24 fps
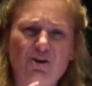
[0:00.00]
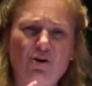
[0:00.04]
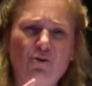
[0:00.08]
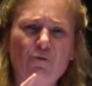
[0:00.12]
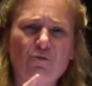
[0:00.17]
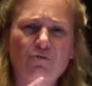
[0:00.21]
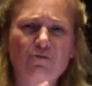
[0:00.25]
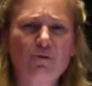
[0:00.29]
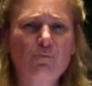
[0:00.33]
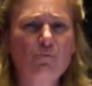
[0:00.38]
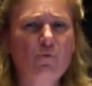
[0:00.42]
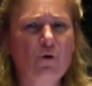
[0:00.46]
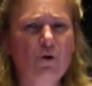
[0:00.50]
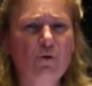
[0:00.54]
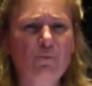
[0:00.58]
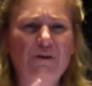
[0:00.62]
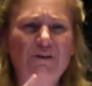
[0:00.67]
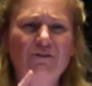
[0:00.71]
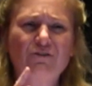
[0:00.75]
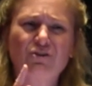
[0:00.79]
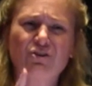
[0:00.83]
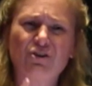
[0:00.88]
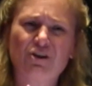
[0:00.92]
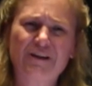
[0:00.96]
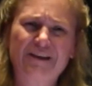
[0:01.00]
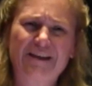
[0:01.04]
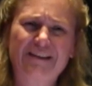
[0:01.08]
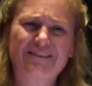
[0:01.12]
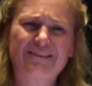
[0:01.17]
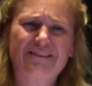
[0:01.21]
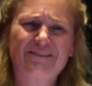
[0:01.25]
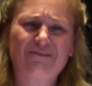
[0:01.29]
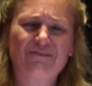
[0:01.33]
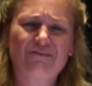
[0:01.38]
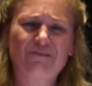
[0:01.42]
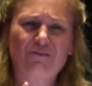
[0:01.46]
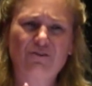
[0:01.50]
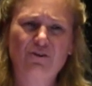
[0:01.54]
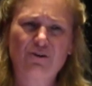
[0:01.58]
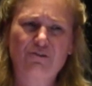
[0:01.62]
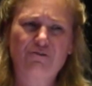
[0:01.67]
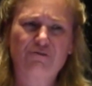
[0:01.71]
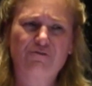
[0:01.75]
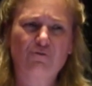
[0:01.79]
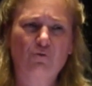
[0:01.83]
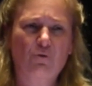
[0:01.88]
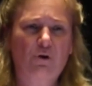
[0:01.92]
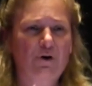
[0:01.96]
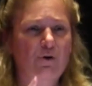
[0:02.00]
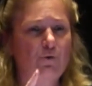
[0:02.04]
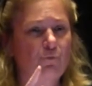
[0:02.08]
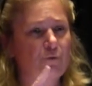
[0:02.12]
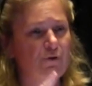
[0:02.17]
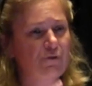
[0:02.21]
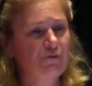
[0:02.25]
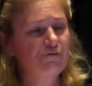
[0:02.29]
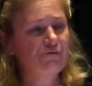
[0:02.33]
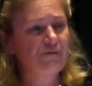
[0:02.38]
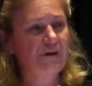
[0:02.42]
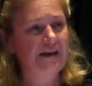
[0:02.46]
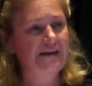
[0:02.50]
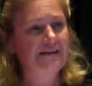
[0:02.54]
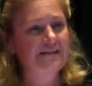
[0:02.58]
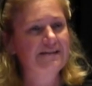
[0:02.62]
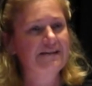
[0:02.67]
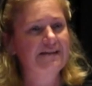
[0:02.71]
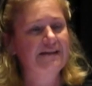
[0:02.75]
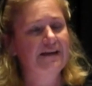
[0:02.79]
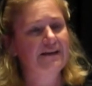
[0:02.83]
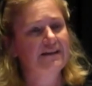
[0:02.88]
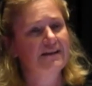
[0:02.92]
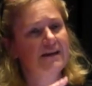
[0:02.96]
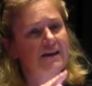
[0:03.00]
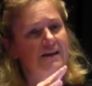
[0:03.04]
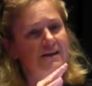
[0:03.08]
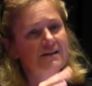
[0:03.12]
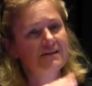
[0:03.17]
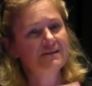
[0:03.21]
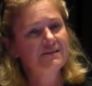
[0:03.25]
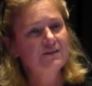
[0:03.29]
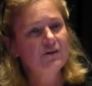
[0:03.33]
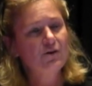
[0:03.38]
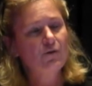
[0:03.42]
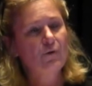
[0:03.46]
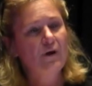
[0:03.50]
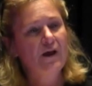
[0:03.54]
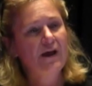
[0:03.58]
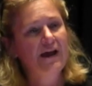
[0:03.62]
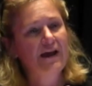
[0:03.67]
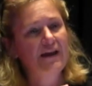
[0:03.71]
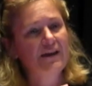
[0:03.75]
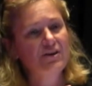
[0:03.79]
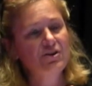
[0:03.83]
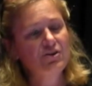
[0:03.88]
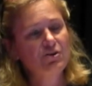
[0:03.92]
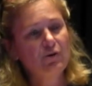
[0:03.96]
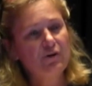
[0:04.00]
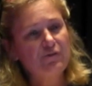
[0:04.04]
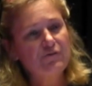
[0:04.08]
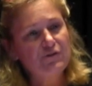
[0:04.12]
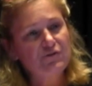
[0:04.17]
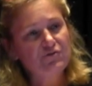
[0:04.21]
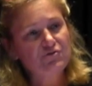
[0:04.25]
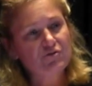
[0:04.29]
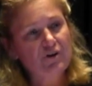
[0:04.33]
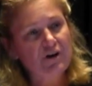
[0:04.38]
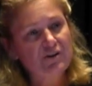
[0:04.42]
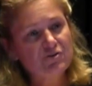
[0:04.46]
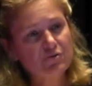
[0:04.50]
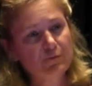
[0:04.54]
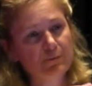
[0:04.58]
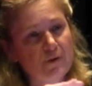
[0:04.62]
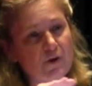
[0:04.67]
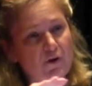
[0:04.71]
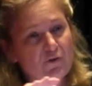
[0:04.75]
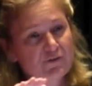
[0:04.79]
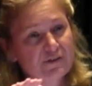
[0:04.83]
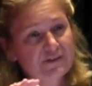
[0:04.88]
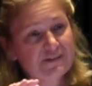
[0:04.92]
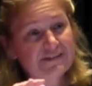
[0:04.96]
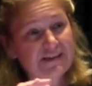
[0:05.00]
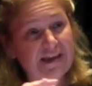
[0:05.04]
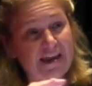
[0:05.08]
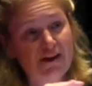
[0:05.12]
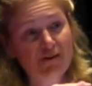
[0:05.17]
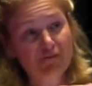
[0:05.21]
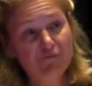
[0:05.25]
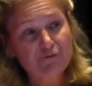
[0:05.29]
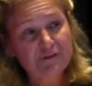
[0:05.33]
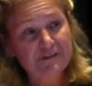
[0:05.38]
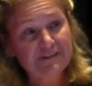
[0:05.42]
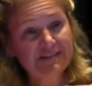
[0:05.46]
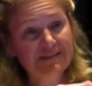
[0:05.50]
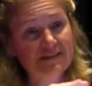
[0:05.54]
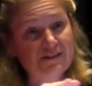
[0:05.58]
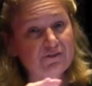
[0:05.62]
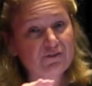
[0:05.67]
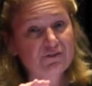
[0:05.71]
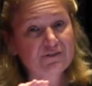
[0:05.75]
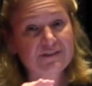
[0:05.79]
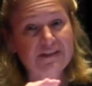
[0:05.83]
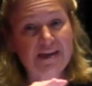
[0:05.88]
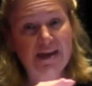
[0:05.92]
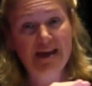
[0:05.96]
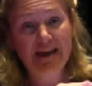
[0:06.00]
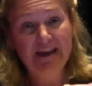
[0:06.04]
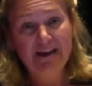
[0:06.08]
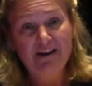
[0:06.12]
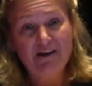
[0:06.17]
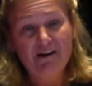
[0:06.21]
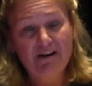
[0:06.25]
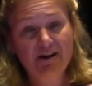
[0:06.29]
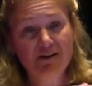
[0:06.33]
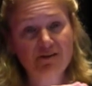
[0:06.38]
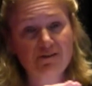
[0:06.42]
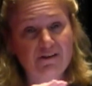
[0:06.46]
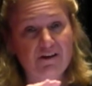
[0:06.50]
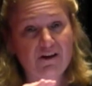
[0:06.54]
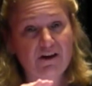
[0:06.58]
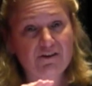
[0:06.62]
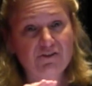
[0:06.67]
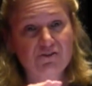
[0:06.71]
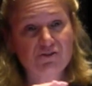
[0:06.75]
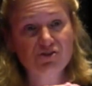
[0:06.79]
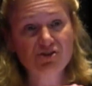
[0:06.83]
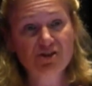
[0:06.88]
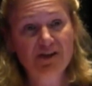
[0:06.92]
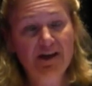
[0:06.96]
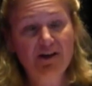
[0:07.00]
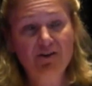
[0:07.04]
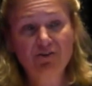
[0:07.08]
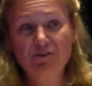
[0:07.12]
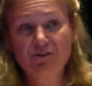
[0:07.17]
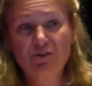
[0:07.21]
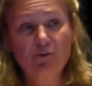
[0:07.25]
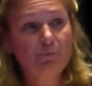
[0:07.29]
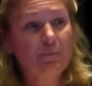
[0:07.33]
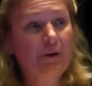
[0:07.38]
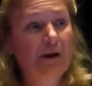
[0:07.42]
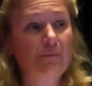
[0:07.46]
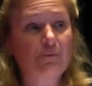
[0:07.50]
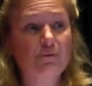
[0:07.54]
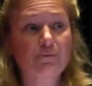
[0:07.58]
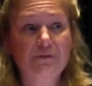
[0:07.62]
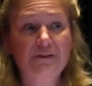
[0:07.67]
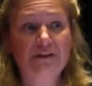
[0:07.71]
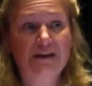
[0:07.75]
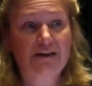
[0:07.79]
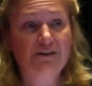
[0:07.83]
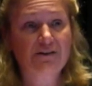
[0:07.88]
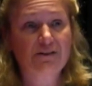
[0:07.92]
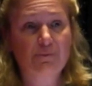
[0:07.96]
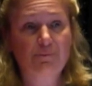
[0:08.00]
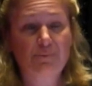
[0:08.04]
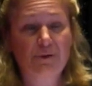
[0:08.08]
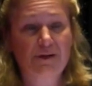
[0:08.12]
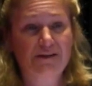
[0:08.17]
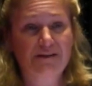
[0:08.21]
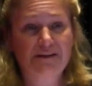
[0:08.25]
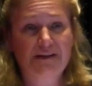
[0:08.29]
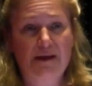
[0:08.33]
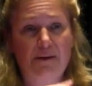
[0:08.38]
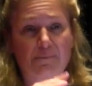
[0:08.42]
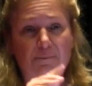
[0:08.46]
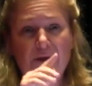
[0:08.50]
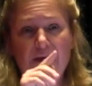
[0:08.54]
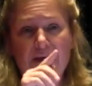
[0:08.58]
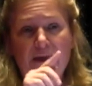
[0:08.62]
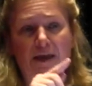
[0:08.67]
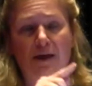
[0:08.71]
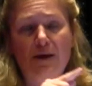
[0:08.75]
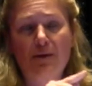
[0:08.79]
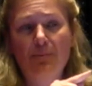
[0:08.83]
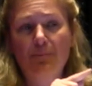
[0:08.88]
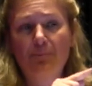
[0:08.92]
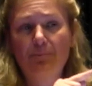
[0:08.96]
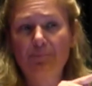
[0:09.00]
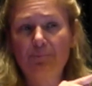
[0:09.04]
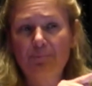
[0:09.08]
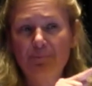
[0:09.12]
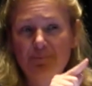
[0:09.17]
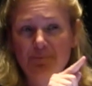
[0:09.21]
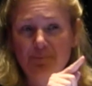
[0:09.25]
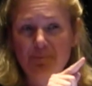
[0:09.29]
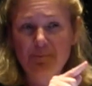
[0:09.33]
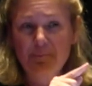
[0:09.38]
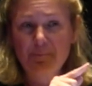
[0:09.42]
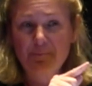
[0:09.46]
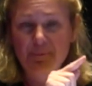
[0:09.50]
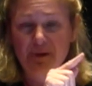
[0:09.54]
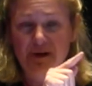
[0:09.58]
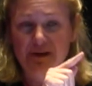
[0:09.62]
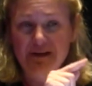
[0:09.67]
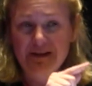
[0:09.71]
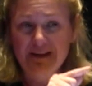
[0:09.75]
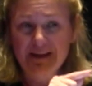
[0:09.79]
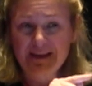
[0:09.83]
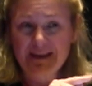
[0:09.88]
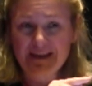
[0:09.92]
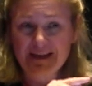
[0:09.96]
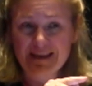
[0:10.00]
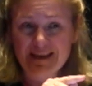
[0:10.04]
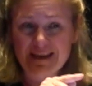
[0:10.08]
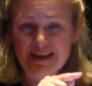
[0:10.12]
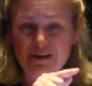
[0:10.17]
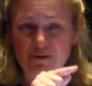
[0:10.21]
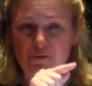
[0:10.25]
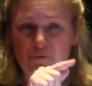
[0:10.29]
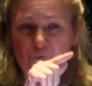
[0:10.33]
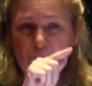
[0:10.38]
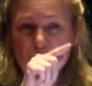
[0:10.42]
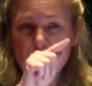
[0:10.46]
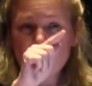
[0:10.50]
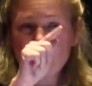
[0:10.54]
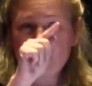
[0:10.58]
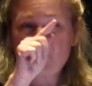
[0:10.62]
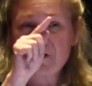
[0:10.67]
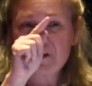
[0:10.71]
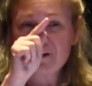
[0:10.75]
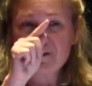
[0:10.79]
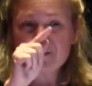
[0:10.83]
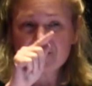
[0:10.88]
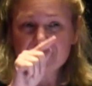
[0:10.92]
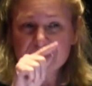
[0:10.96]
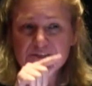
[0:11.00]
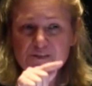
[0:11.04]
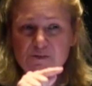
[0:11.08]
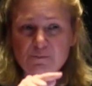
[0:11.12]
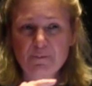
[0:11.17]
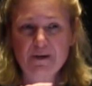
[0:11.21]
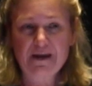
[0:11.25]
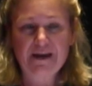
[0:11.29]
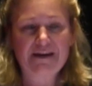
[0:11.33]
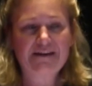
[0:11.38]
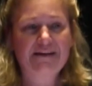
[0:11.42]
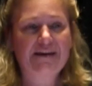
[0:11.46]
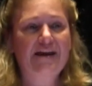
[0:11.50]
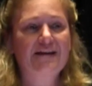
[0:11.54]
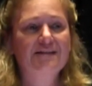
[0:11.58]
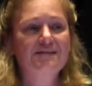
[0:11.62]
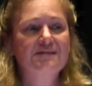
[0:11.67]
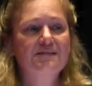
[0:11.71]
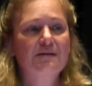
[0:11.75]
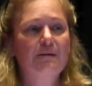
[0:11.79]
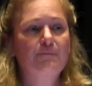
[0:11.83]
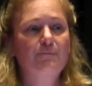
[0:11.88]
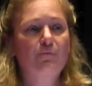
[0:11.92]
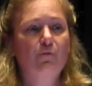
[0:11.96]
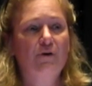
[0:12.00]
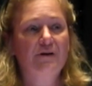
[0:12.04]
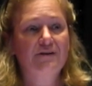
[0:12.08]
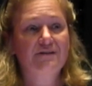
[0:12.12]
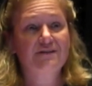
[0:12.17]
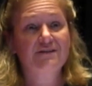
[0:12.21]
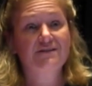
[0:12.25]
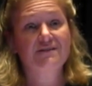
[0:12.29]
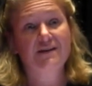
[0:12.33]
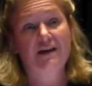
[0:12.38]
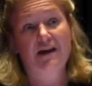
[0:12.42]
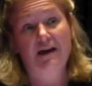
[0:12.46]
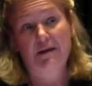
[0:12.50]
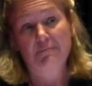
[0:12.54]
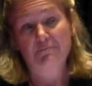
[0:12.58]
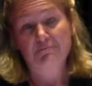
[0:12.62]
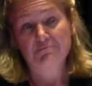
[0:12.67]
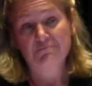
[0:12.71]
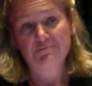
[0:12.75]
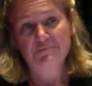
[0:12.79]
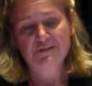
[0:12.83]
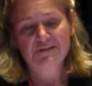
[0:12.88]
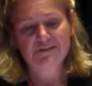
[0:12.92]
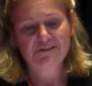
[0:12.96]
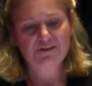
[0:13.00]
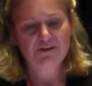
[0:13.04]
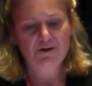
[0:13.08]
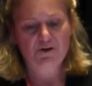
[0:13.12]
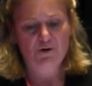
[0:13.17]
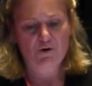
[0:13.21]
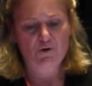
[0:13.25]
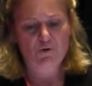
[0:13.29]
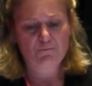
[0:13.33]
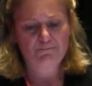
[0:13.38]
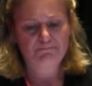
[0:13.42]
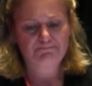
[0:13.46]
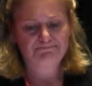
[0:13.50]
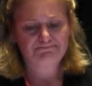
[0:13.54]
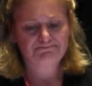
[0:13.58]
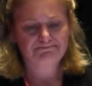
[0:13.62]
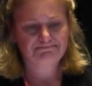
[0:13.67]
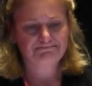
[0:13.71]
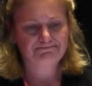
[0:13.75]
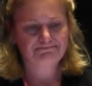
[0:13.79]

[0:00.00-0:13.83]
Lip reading: You know, the more we look for it, we're finding it. So, you know, if you draw troponins every single day on your child, you're probably not going to pick it up. But it will spike at some point in time. So